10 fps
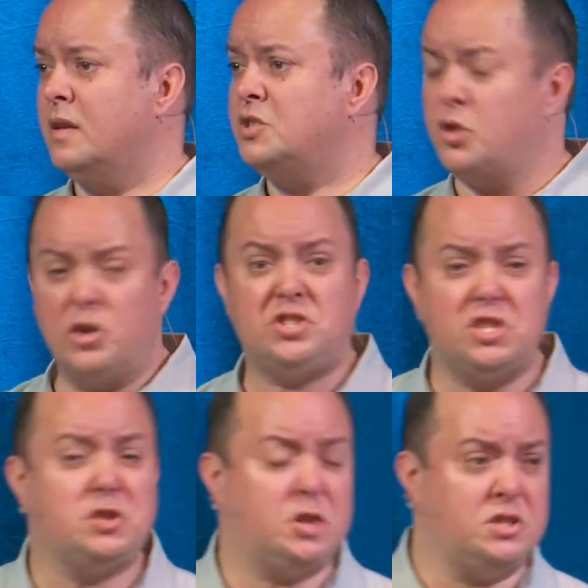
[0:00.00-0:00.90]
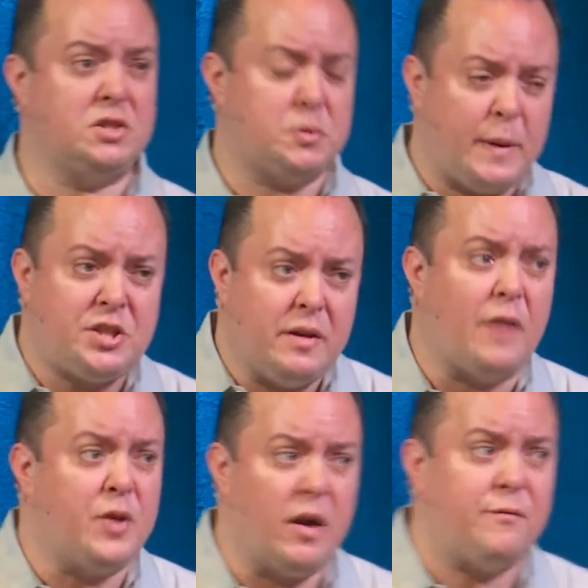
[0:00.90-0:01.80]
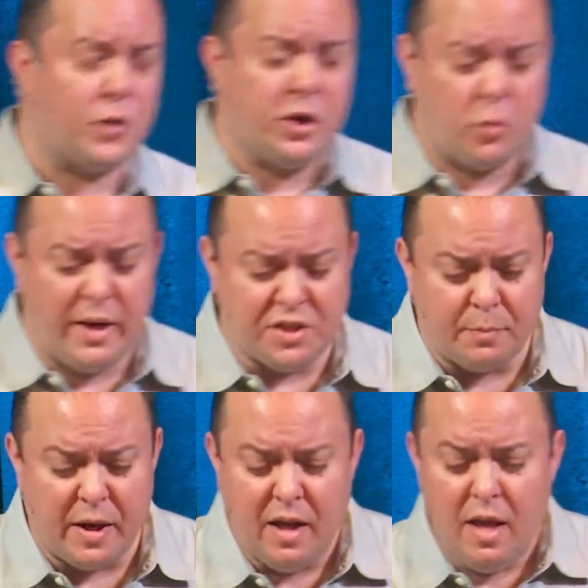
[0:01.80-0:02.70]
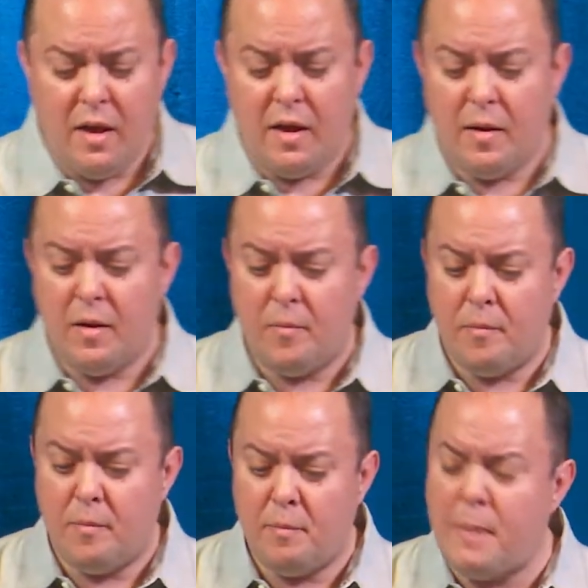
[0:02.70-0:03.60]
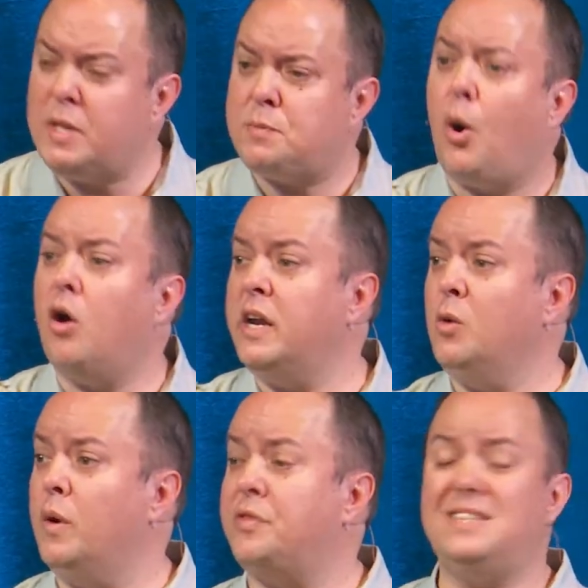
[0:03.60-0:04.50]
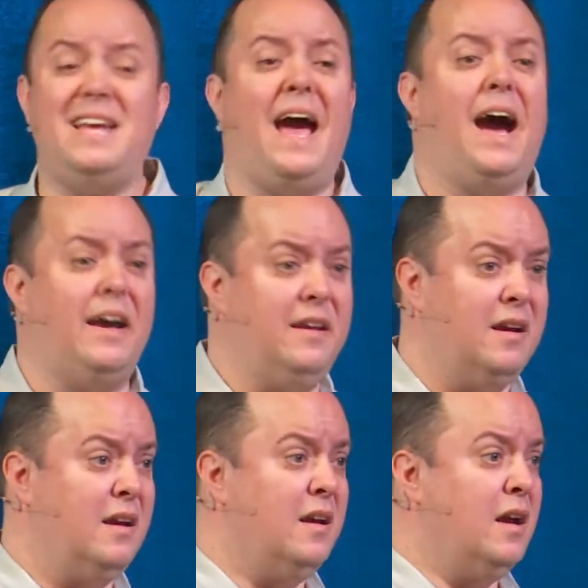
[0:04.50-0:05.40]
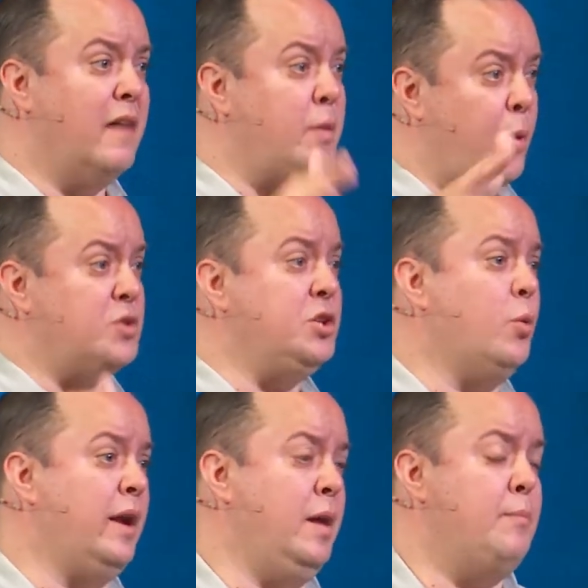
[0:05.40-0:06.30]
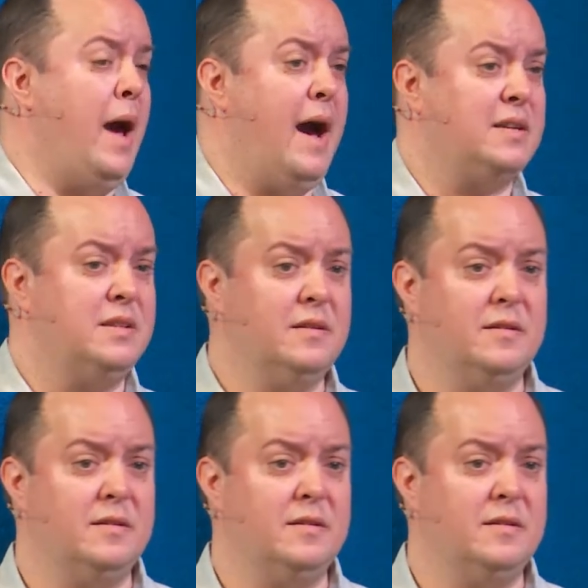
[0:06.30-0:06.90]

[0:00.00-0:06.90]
So there's a suspicion out there, and for good reason, but maybe it's partnering with the dad of the person you want to impact.